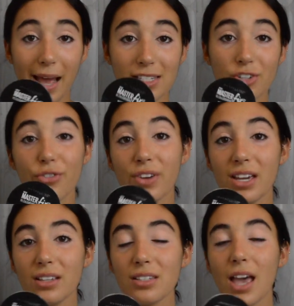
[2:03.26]
Master
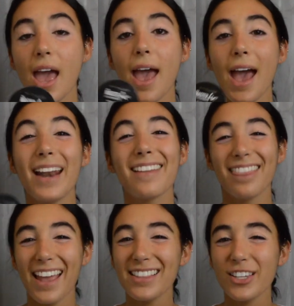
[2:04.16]
Fix. And I
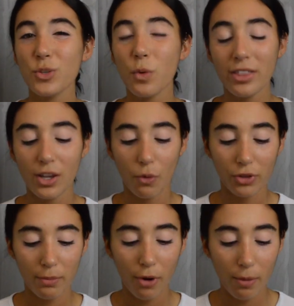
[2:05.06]
like this one. The
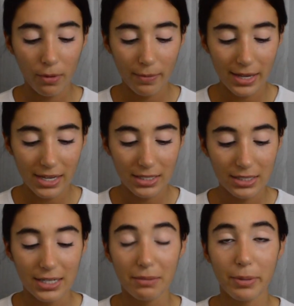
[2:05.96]
only problem
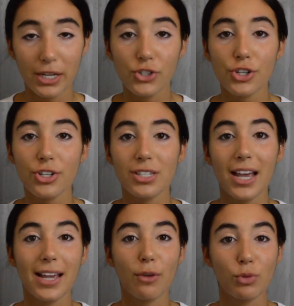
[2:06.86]
is in pictures,
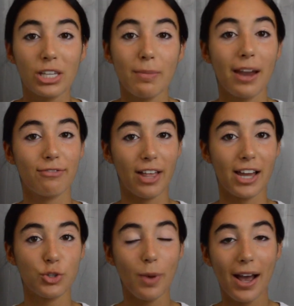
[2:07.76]
I get really bad
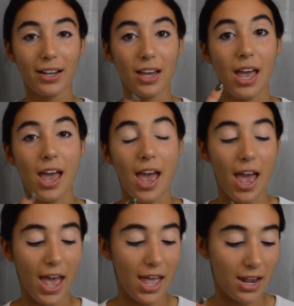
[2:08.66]
flashback,
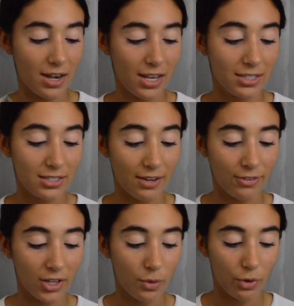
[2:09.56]
and it's
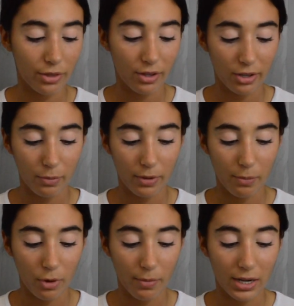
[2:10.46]
definitely worth a little
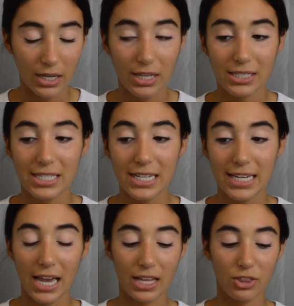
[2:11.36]
bit more money to
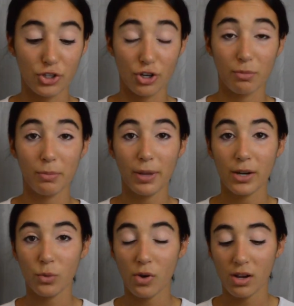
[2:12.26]
get the
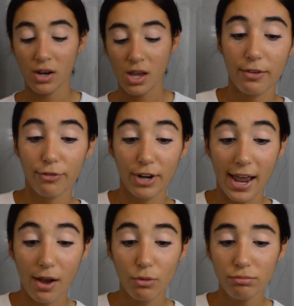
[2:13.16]
Blend one. For
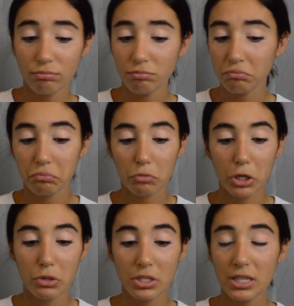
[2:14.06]
now, we're
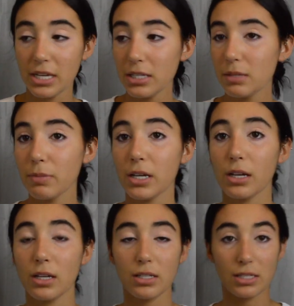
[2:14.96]
using this
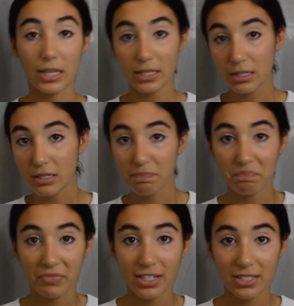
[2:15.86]
because that's
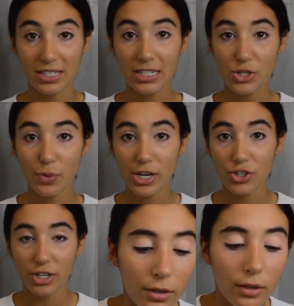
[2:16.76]
the
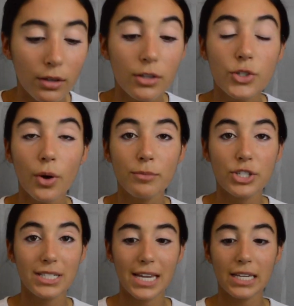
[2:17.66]
situation. So I'm
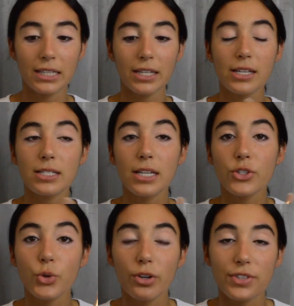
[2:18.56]
just taking this and
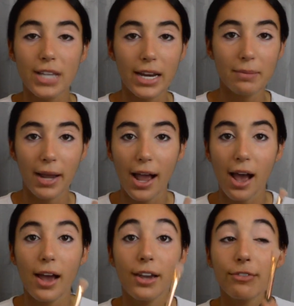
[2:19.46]
sort of setting my
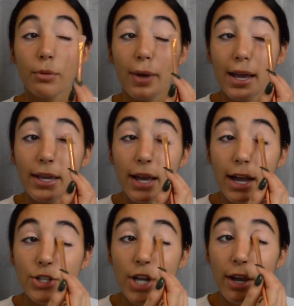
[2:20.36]
eye for my
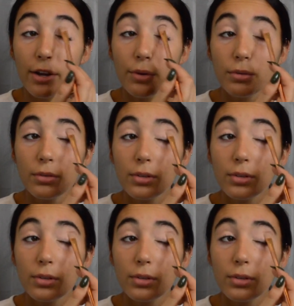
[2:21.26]
eyeshadow.